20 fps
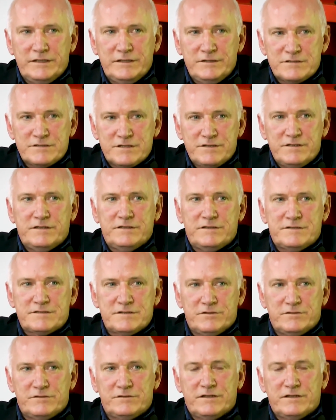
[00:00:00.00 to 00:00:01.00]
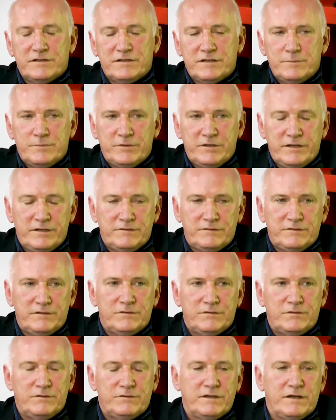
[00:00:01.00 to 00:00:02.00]
incidents that are taking place in
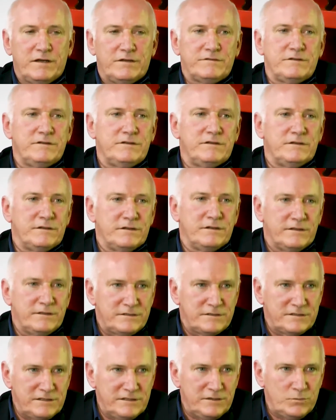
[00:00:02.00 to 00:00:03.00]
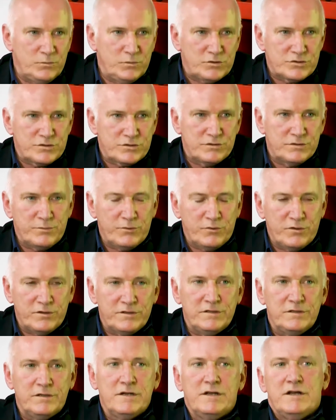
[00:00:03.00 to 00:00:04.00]
2019 which are
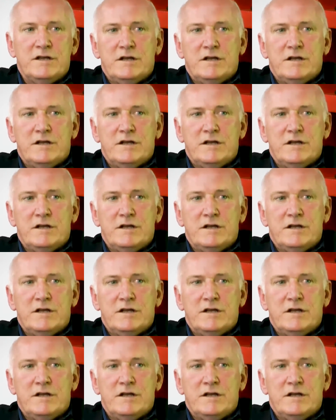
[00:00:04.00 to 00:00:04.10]
important,